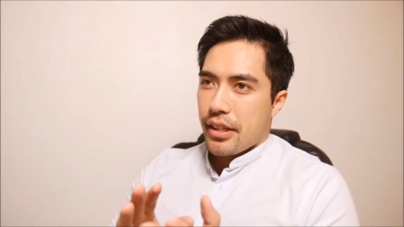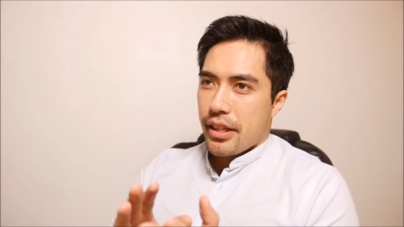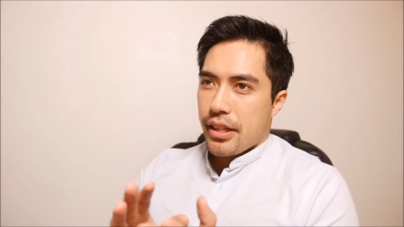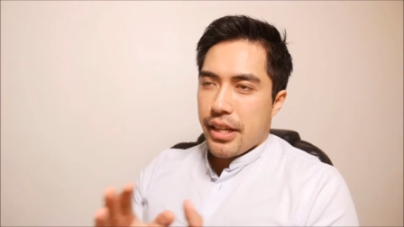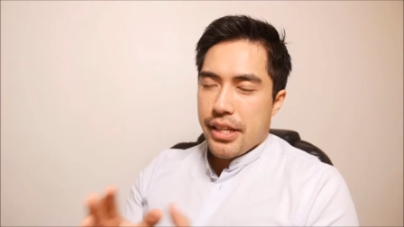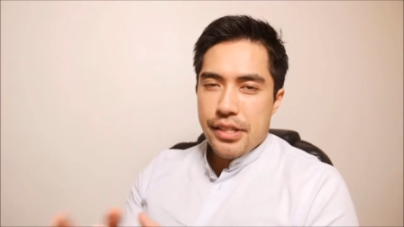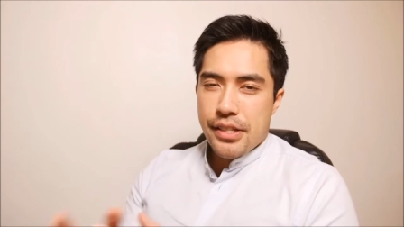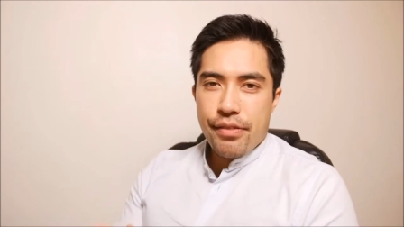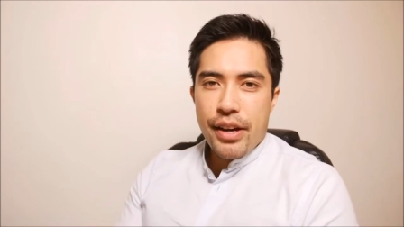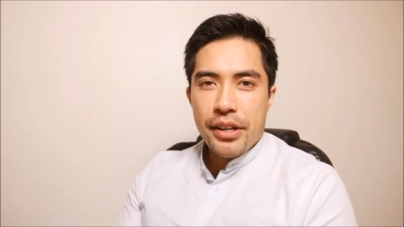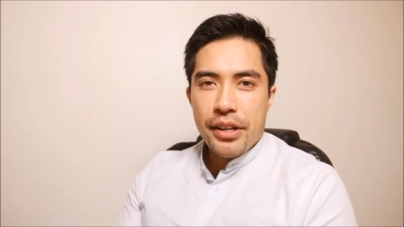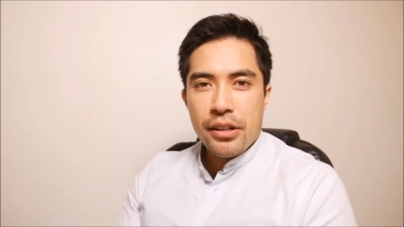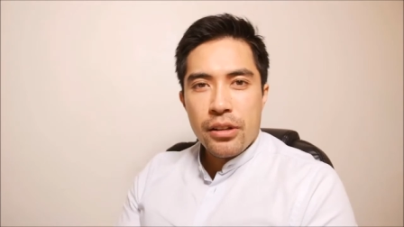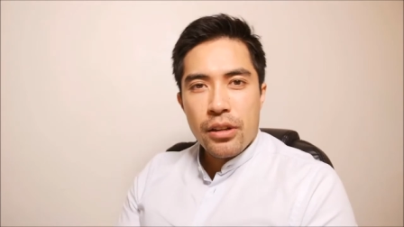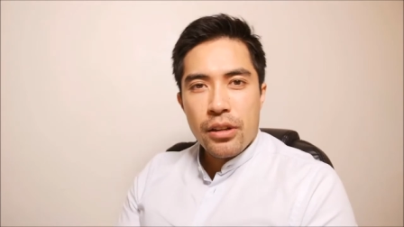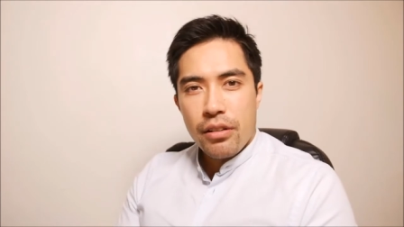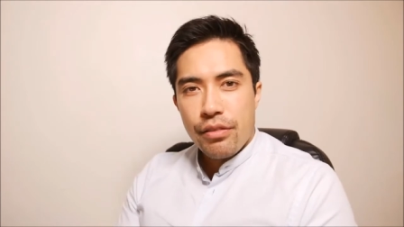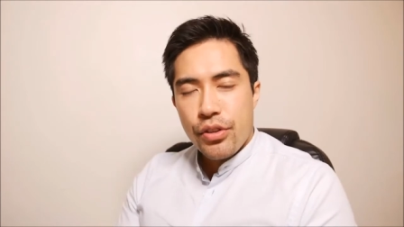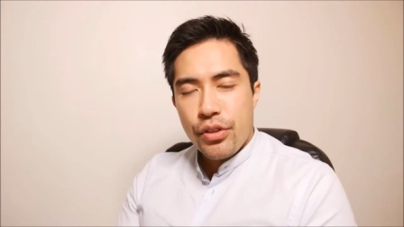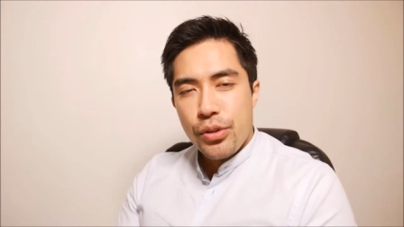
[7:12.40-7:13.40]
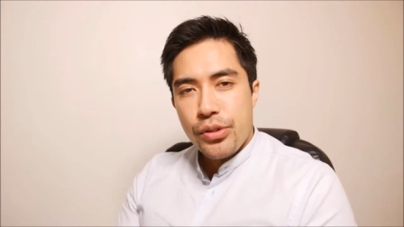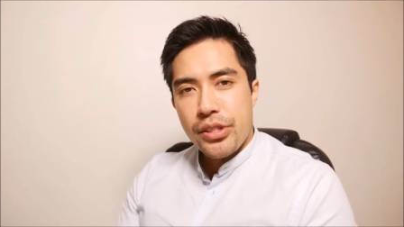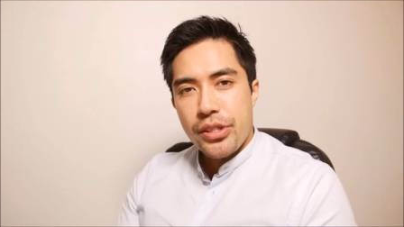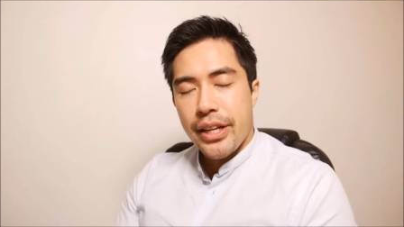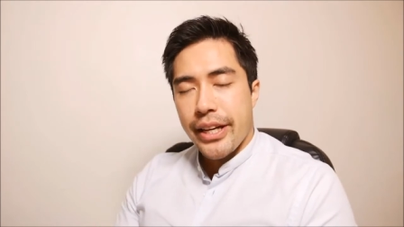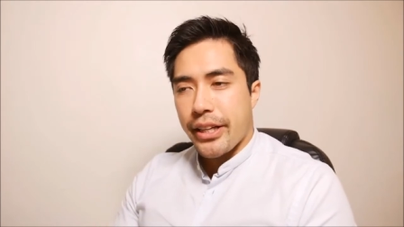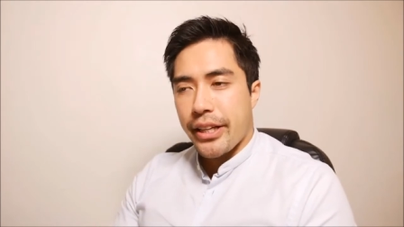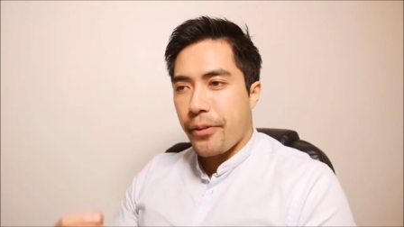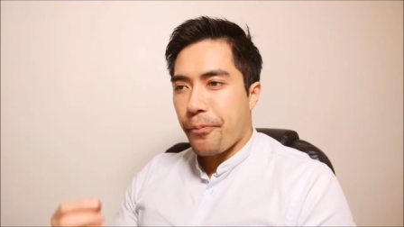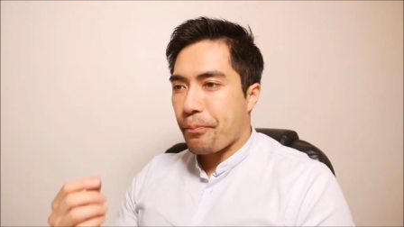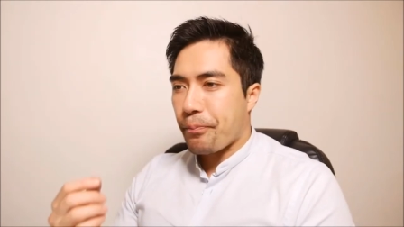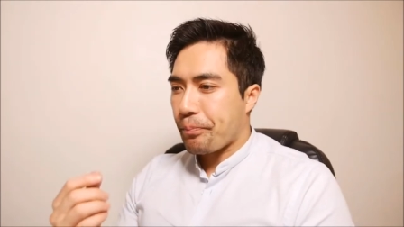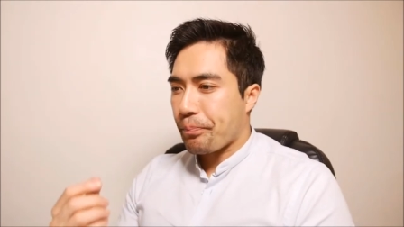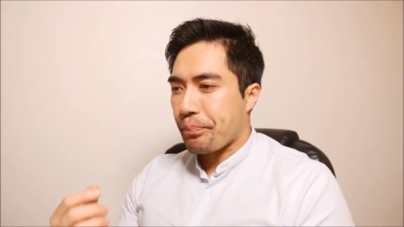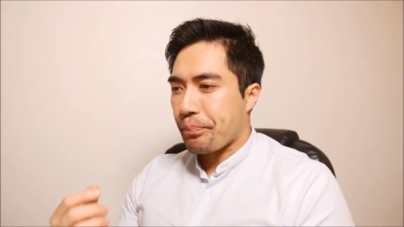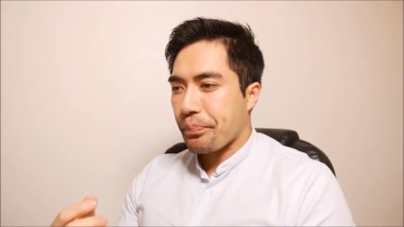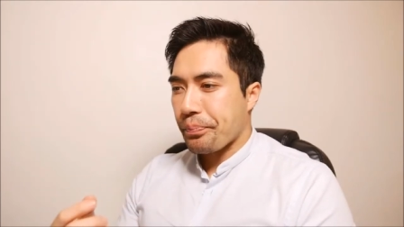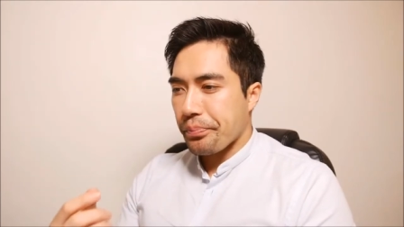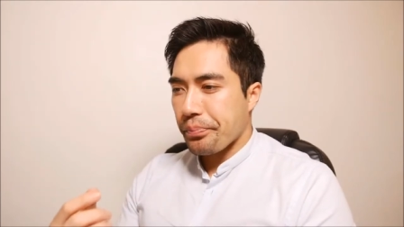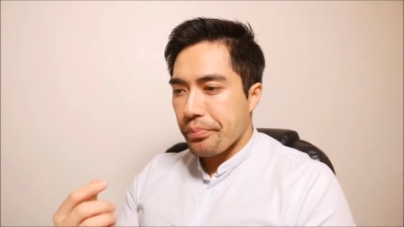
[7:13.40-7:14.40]
is found in a lot of foods like
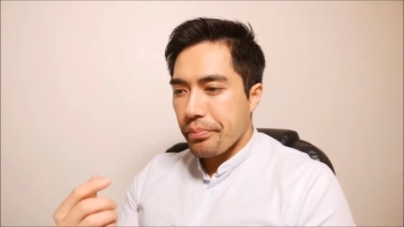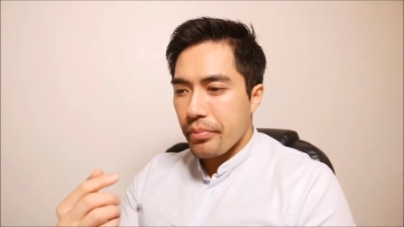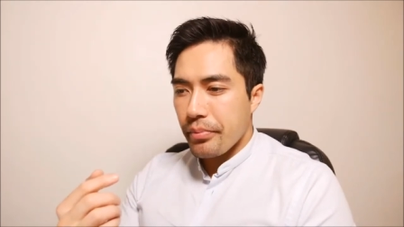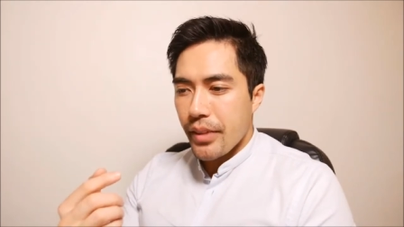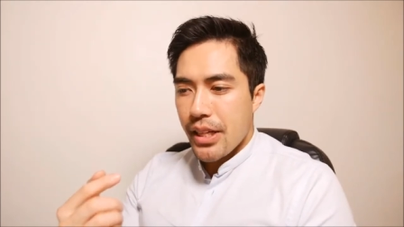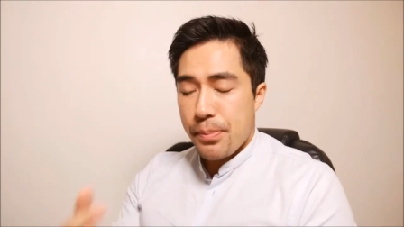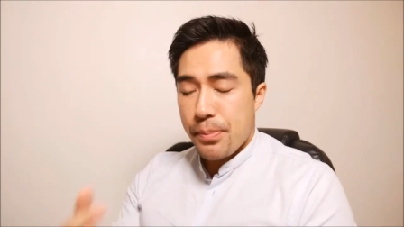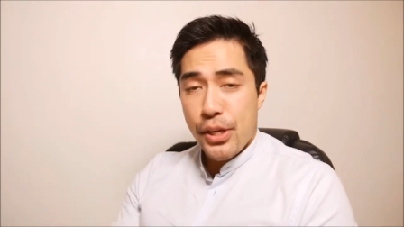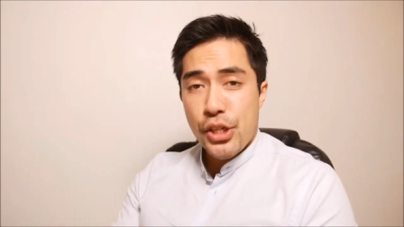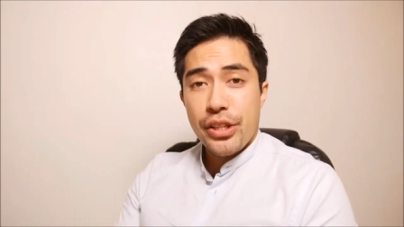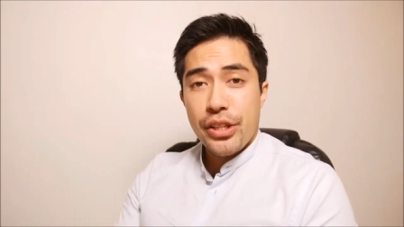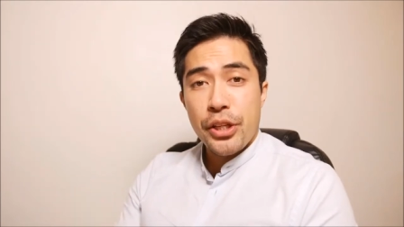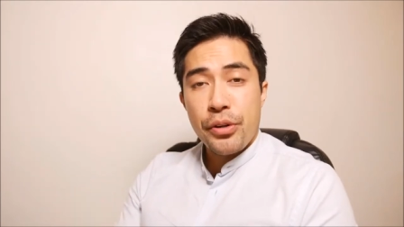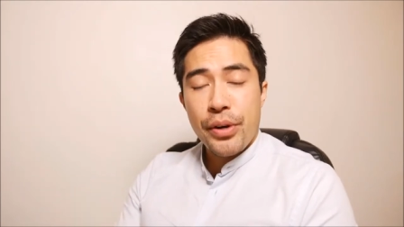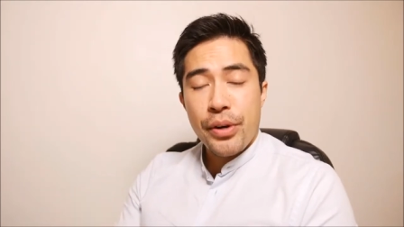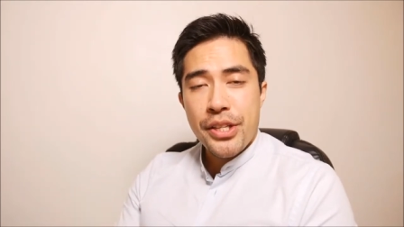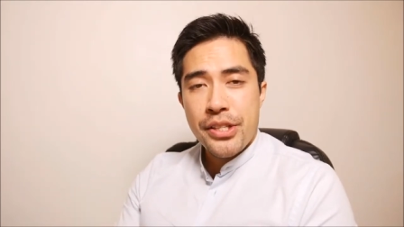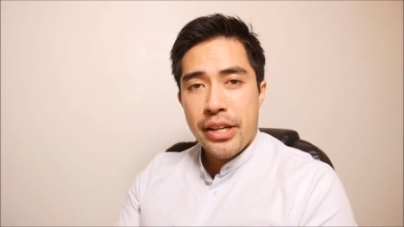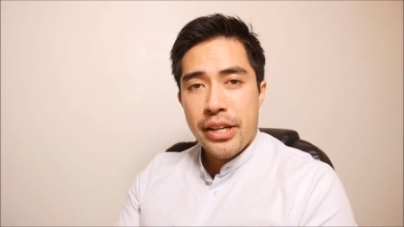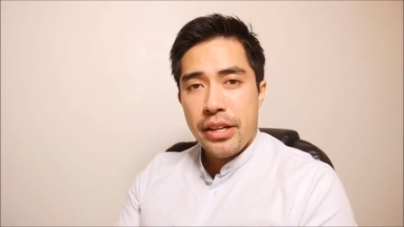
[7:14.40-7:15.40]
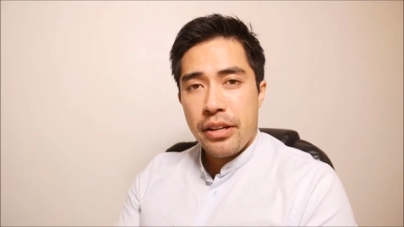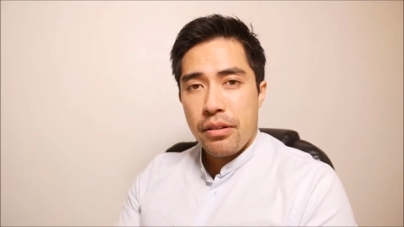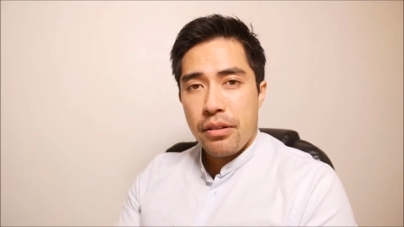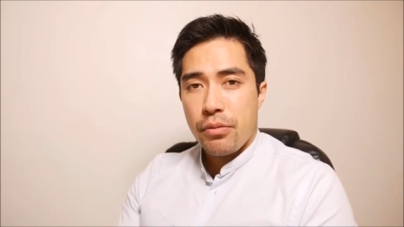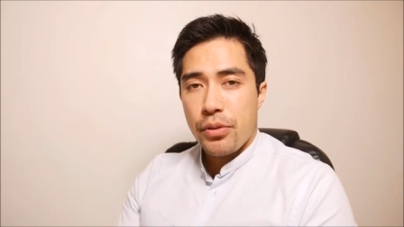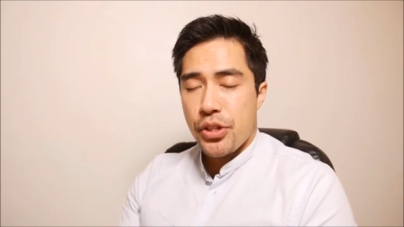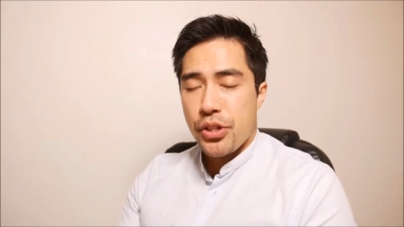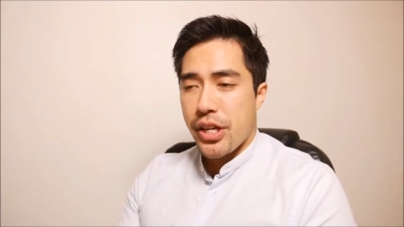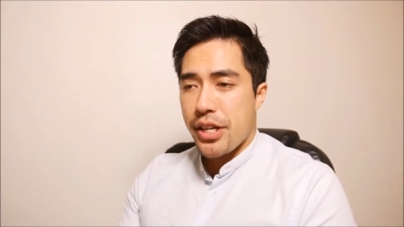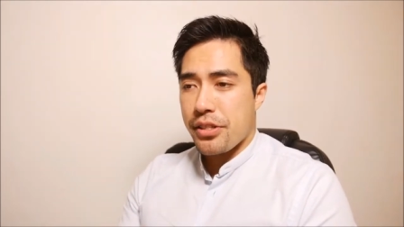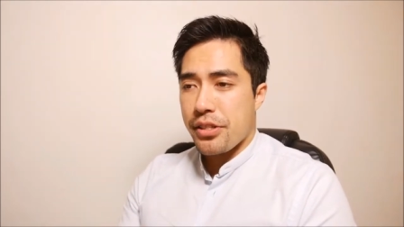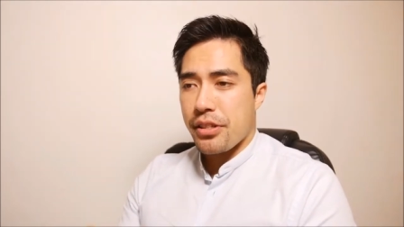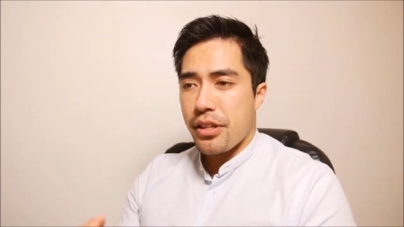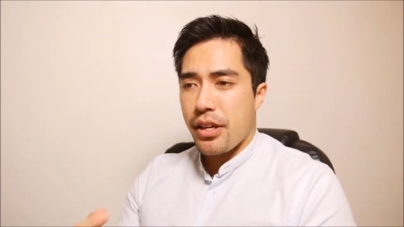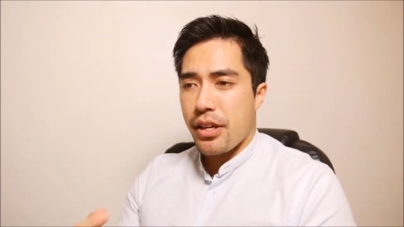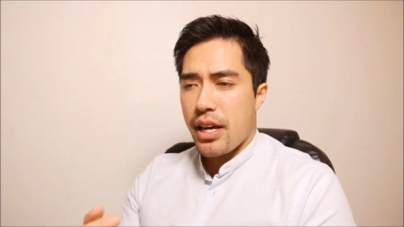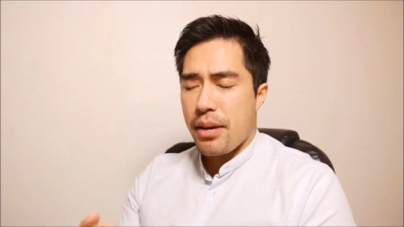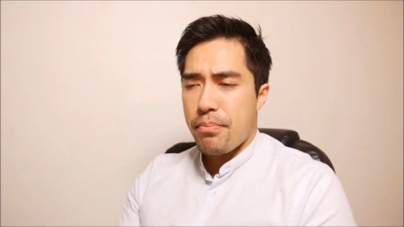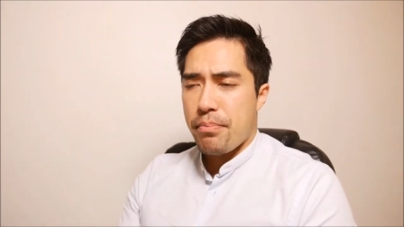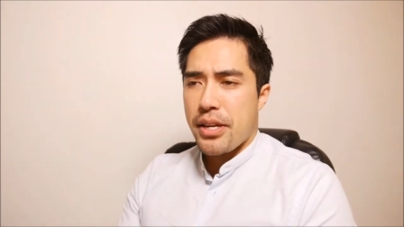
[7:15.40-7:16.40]
especially green tea, which has
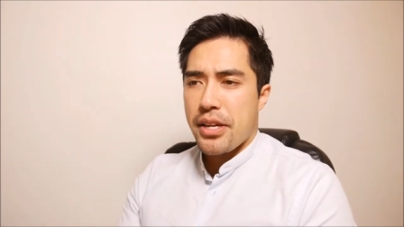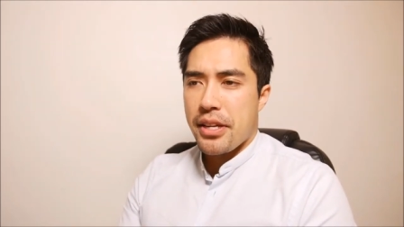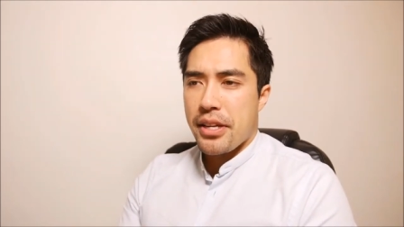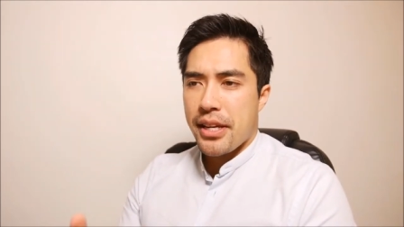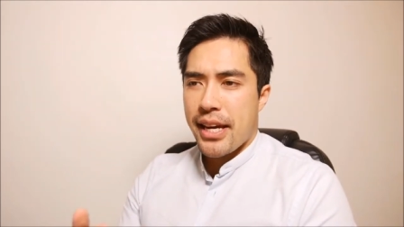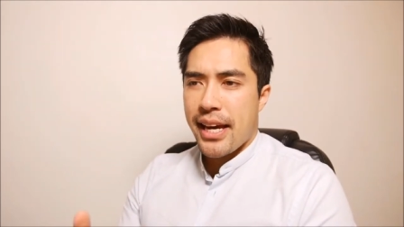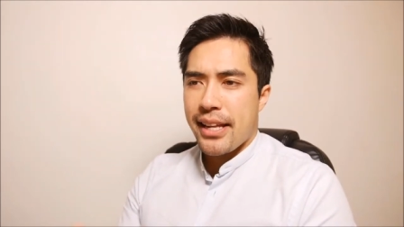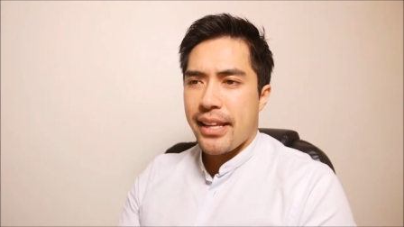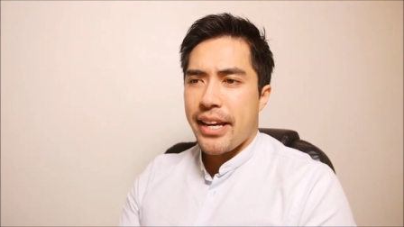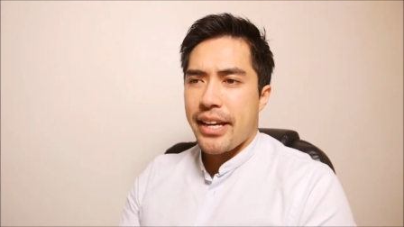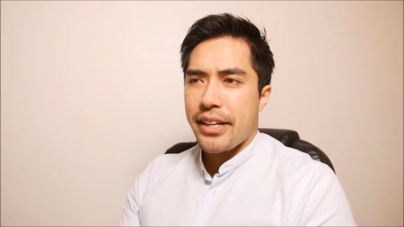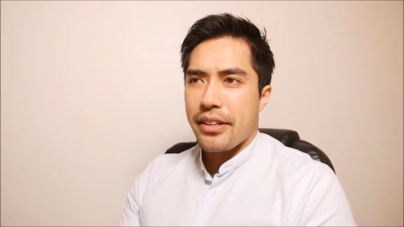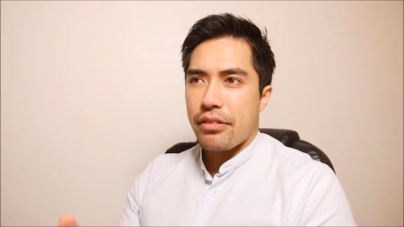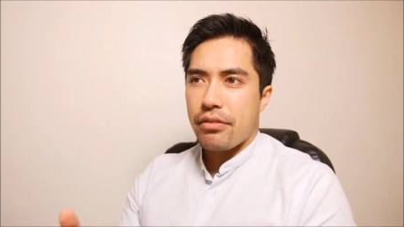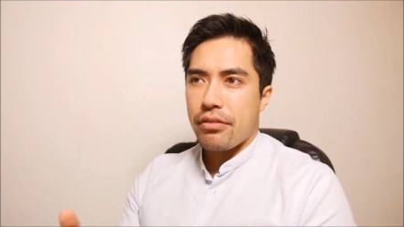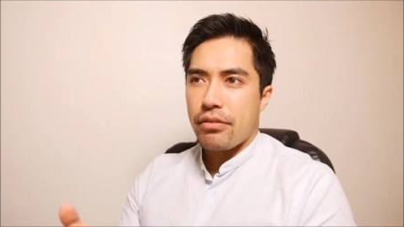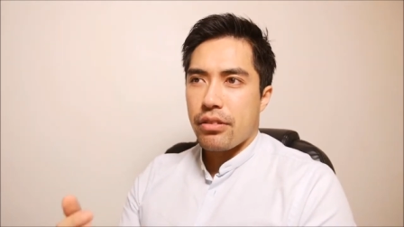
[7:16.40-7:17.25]
epigallate,